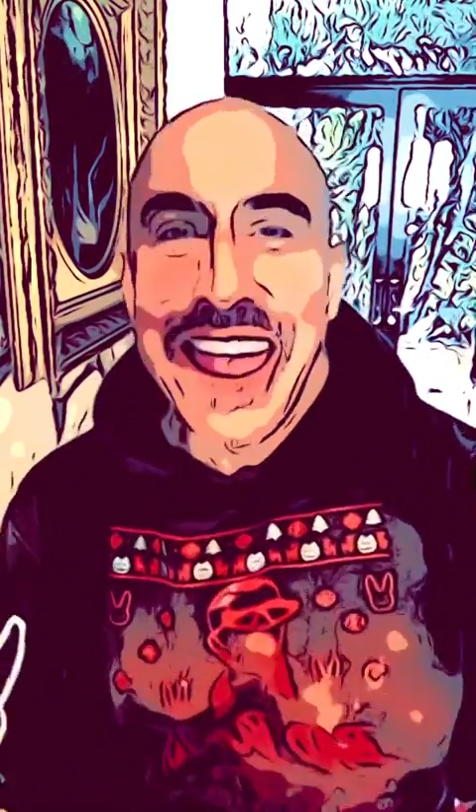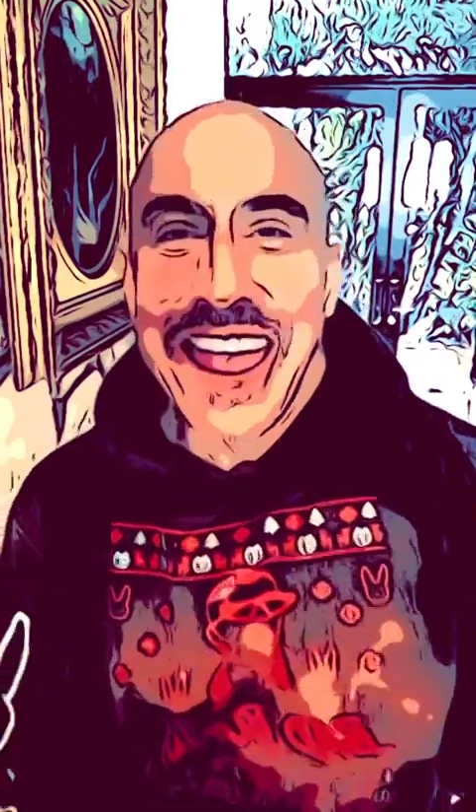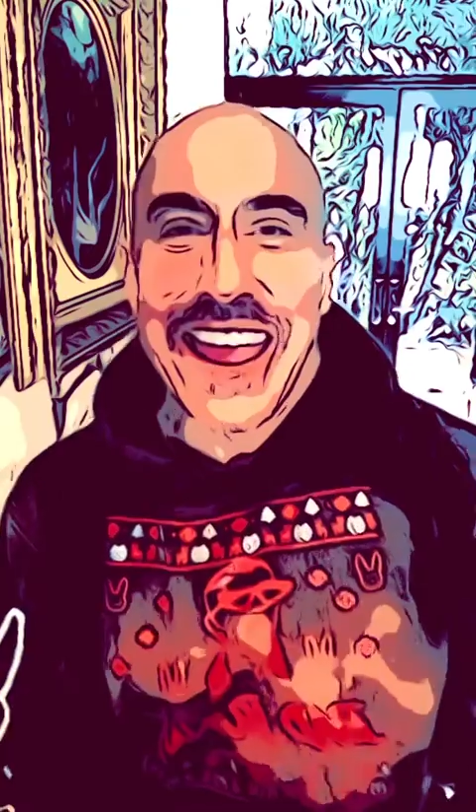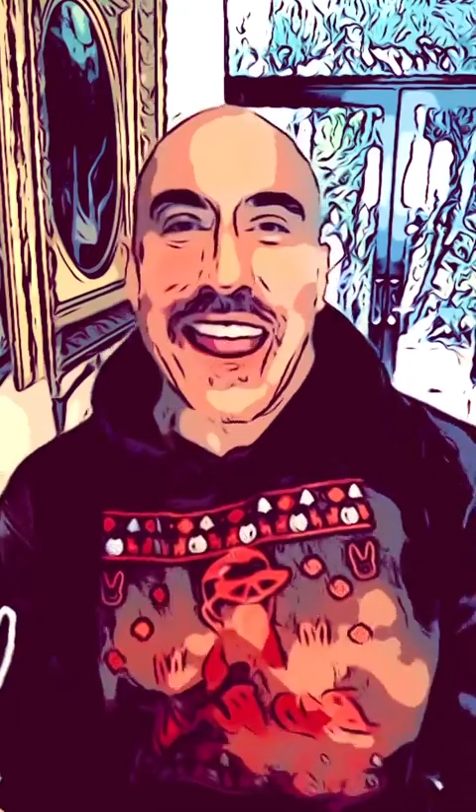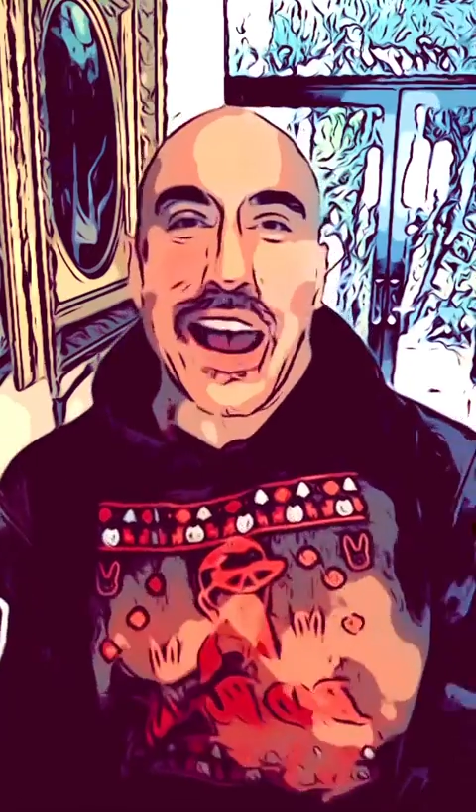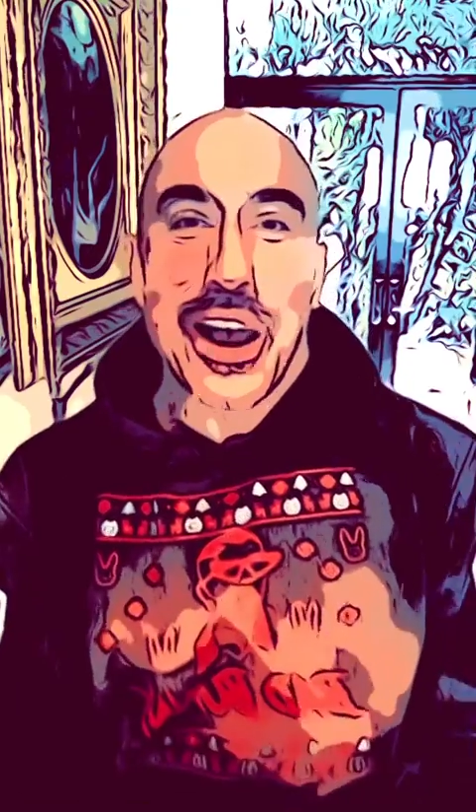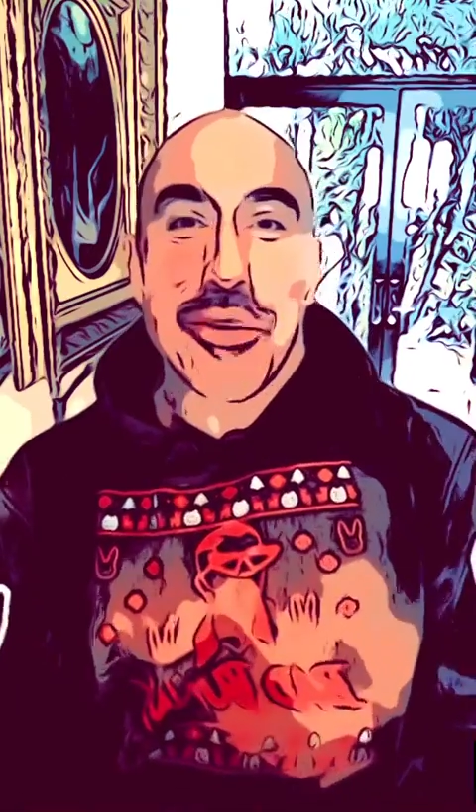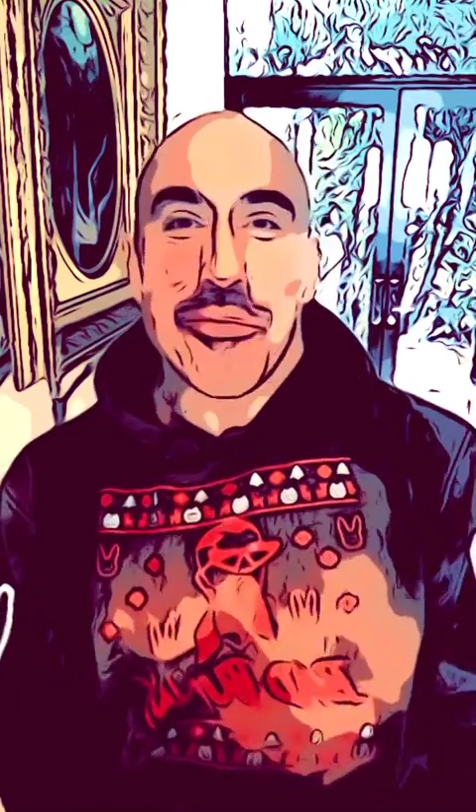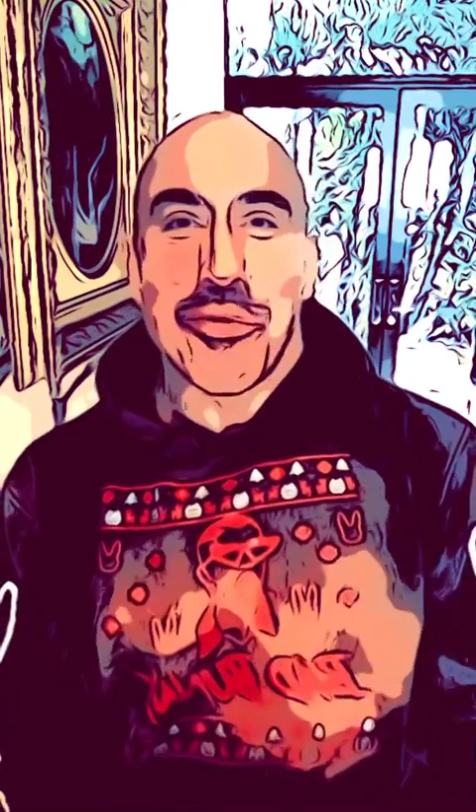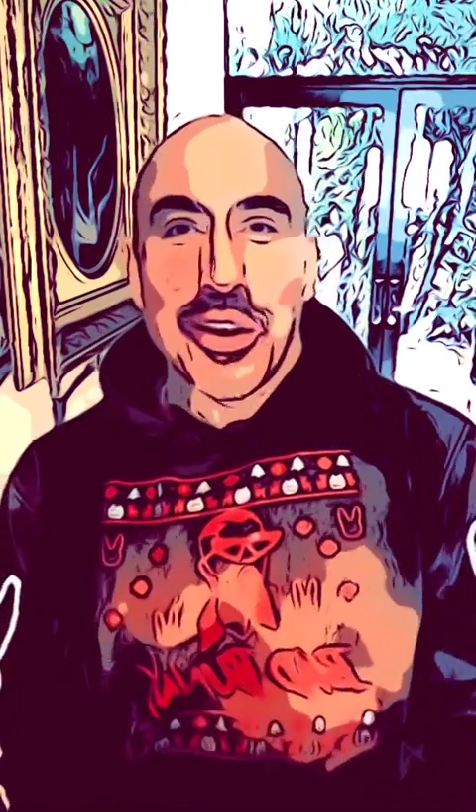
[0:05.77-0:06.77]
and
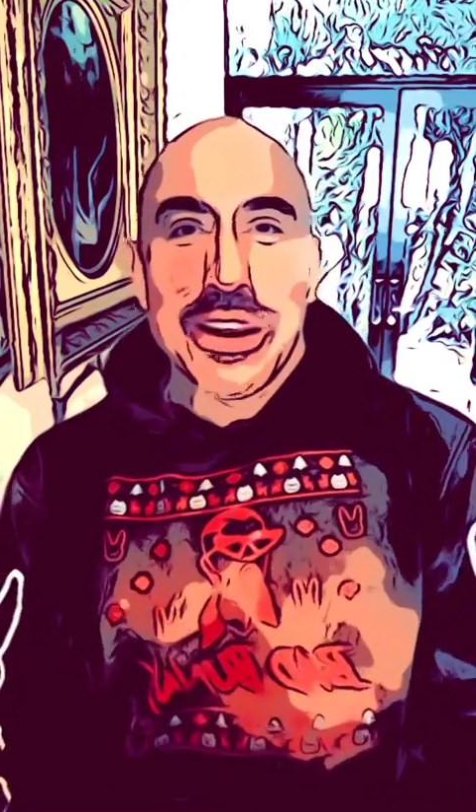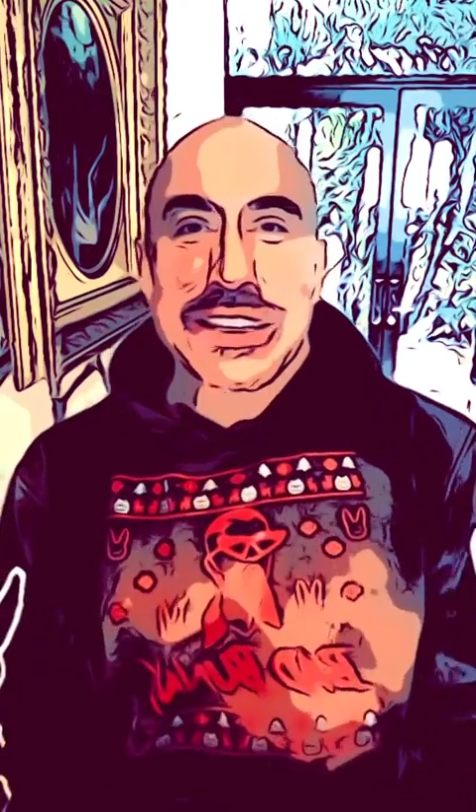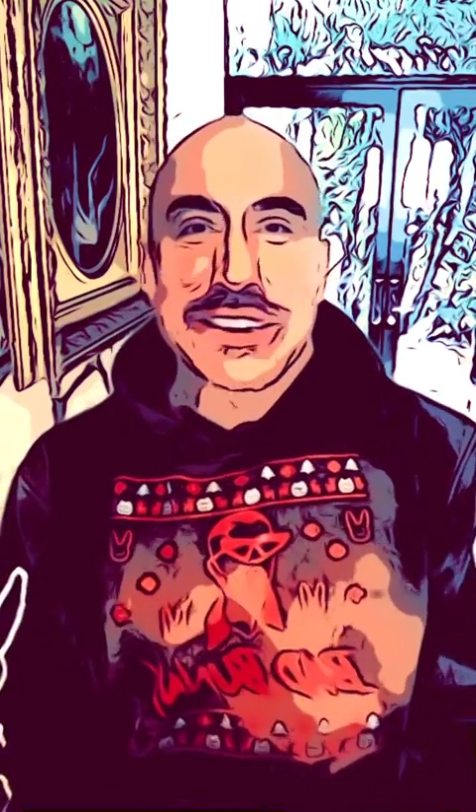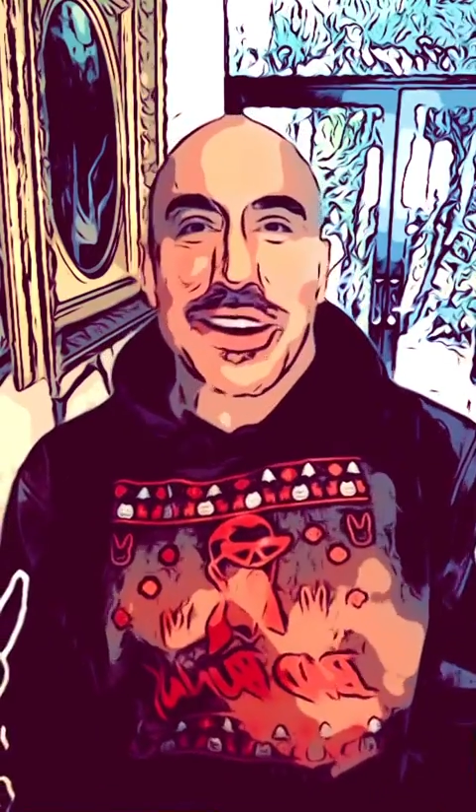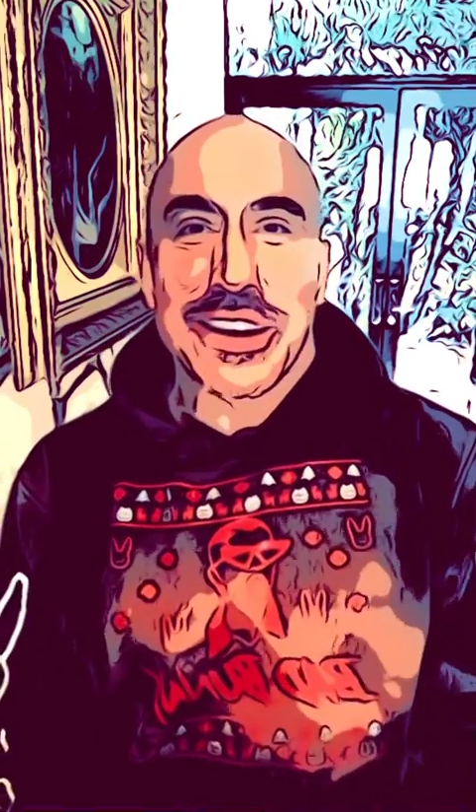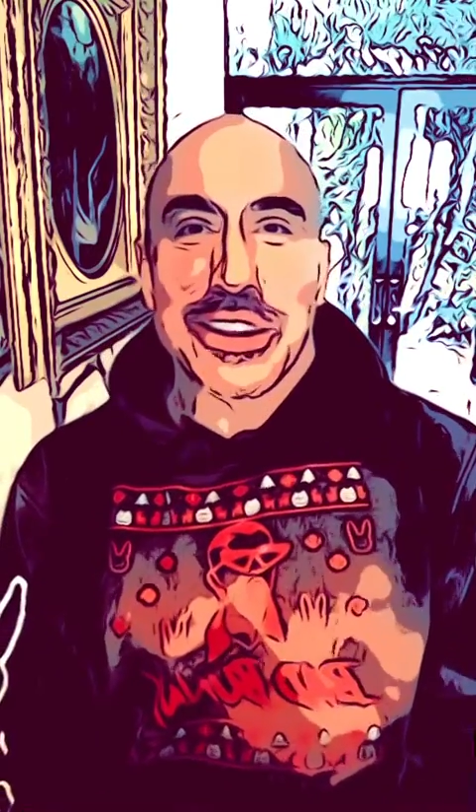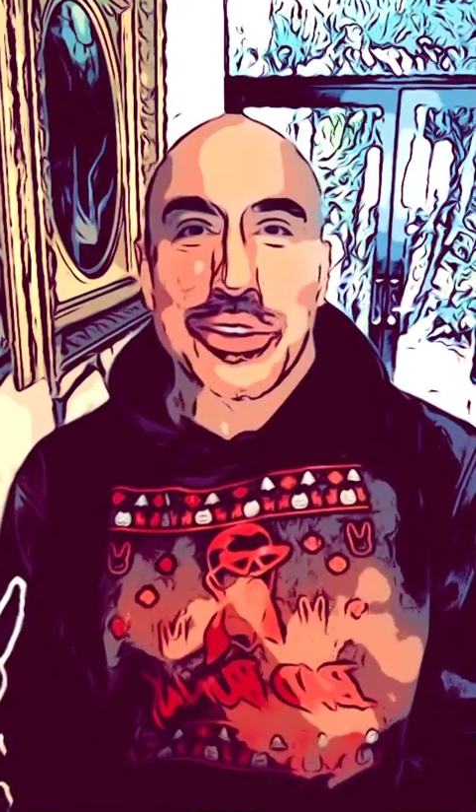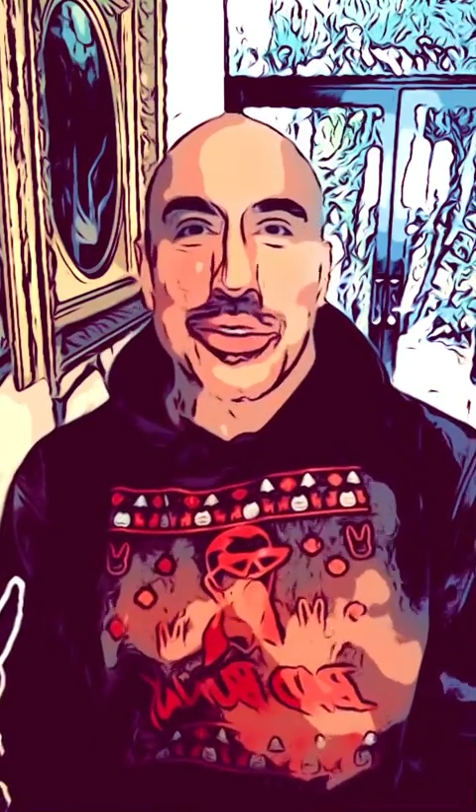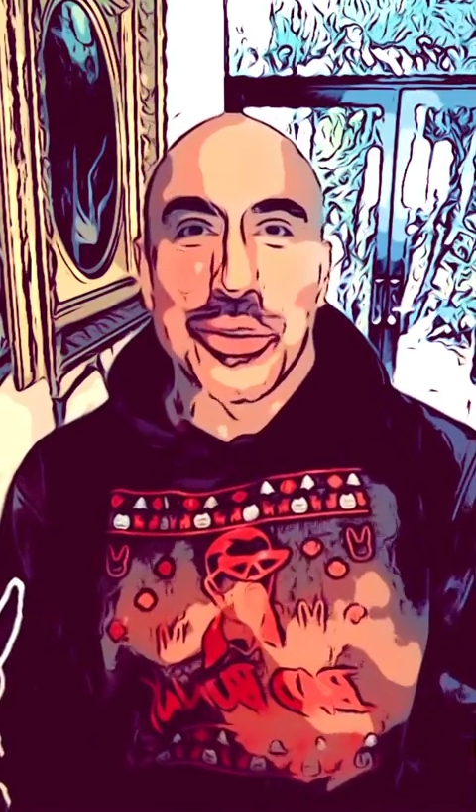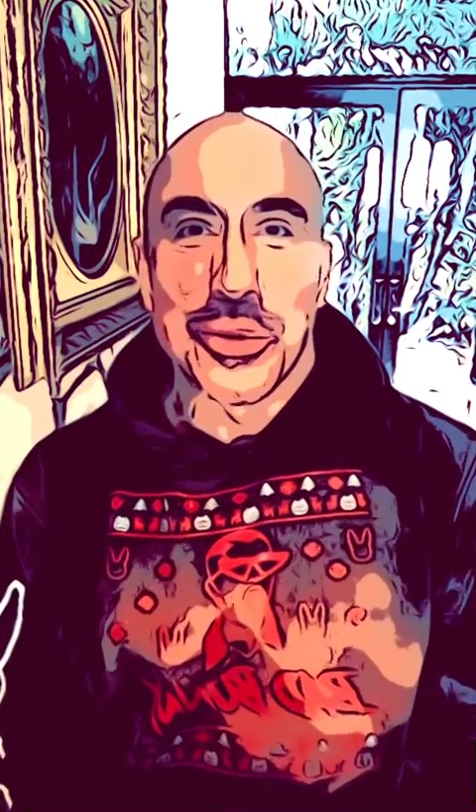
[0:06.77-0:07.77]
I'm very
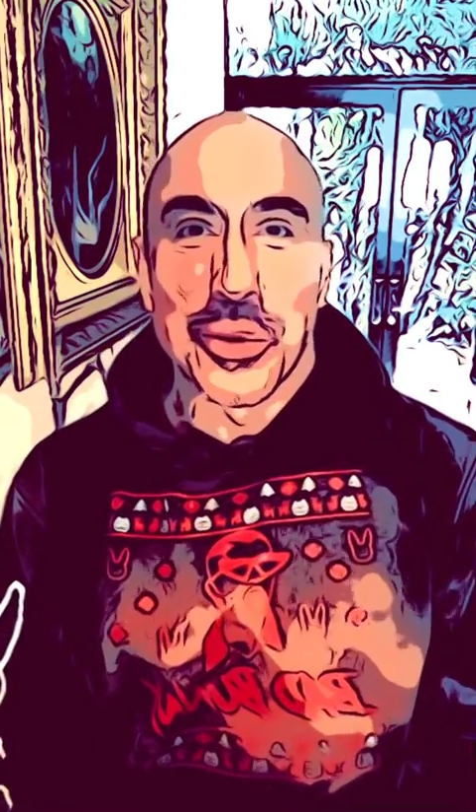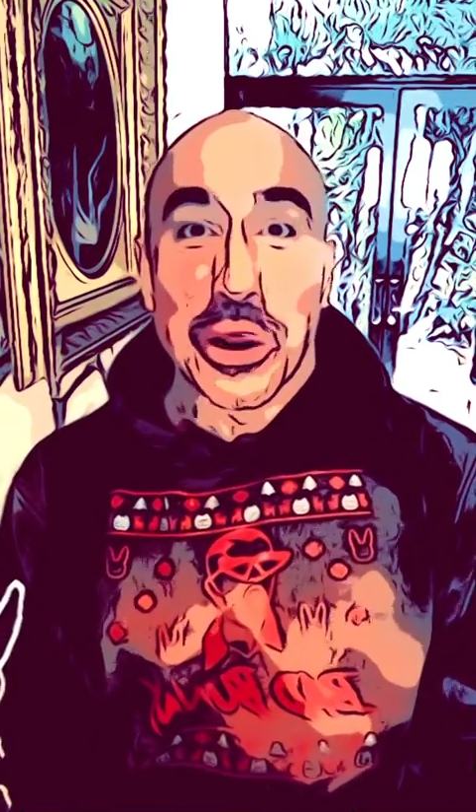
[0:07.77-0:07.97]
excited to